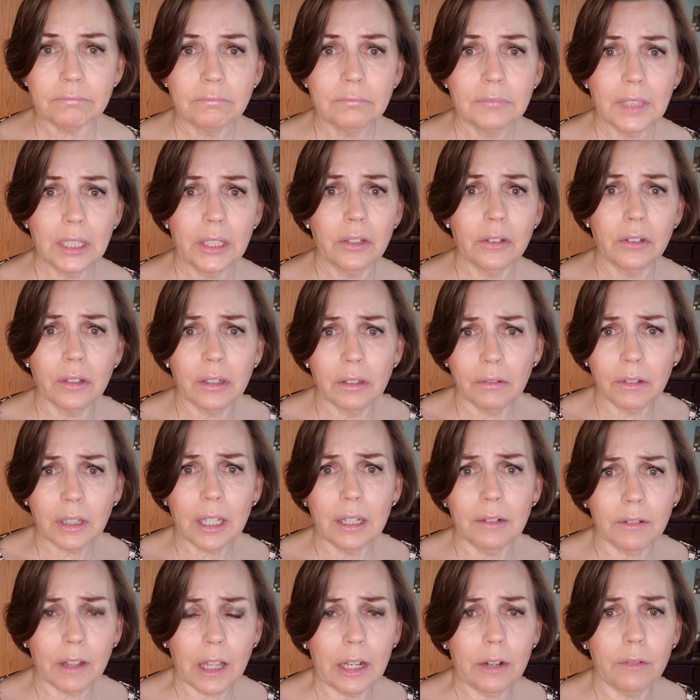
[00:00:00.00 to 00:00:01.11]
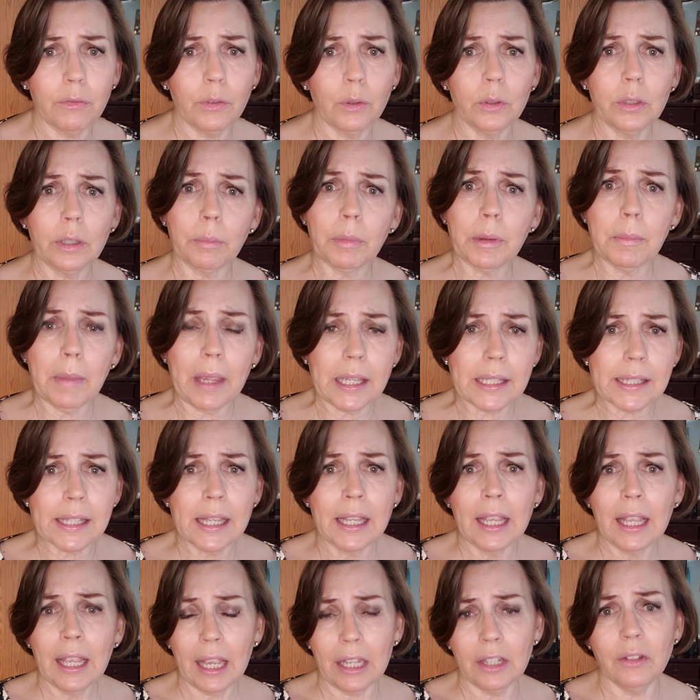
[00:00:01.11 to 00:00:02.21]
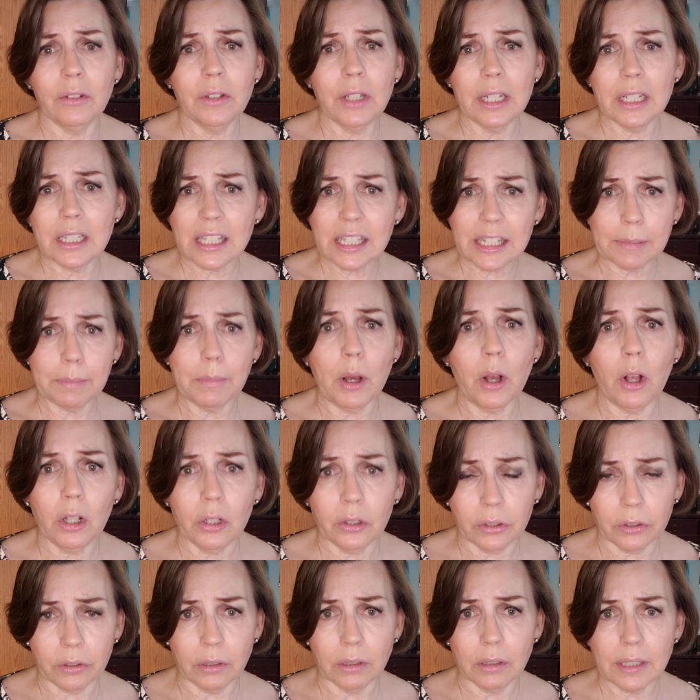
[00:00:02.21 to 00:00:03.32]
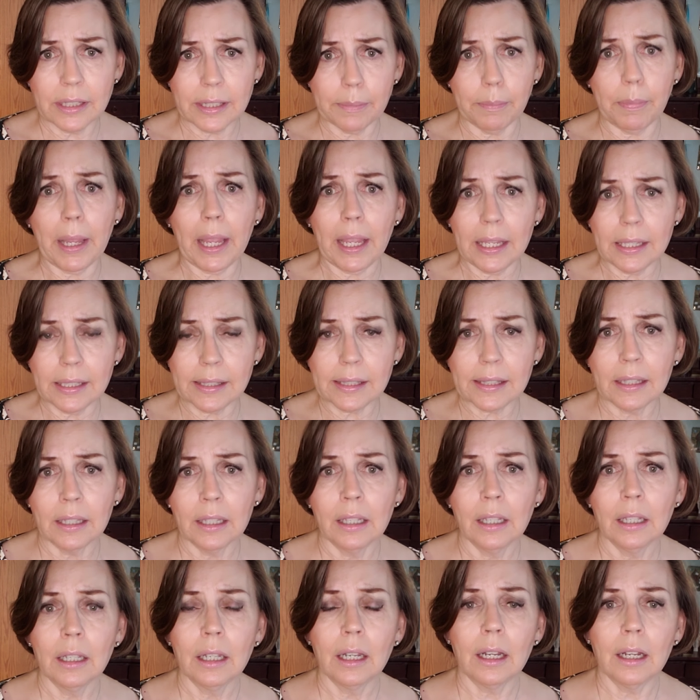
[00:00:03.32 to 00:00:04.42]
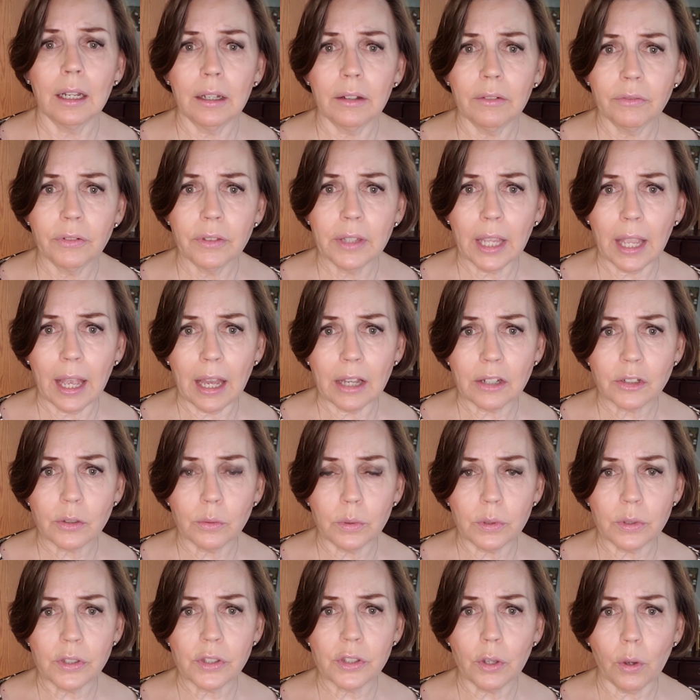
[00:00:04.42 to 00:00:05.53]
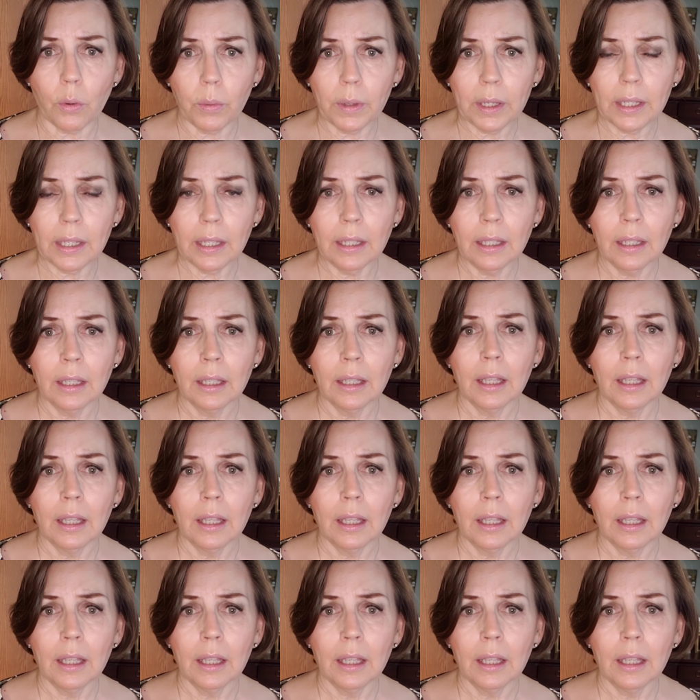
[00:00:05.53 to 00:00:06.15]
you can kind of fold up the mess, and you need a smaller space for the actual sewing,